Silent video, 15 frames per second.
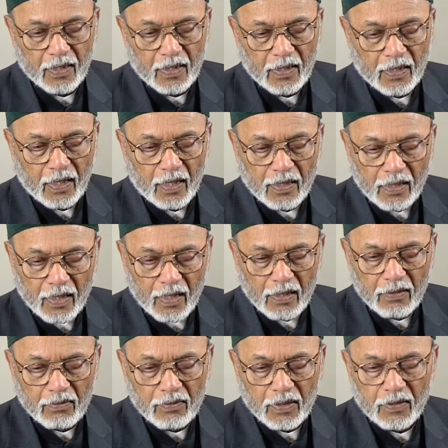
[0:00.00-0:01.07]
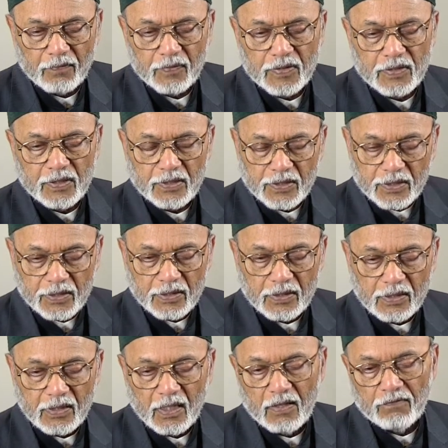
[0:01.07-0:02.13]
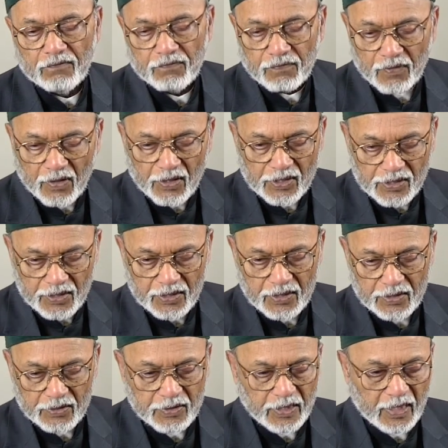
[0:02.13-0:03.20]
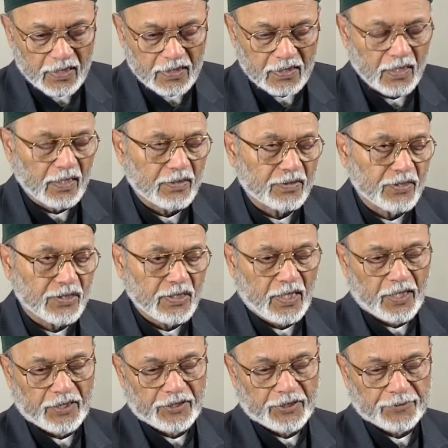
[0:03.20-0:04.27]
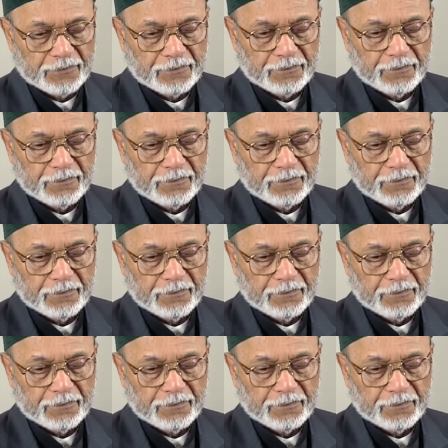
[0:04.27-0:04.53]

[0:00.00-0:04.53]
And now it was the turn of Farsi to take center stage.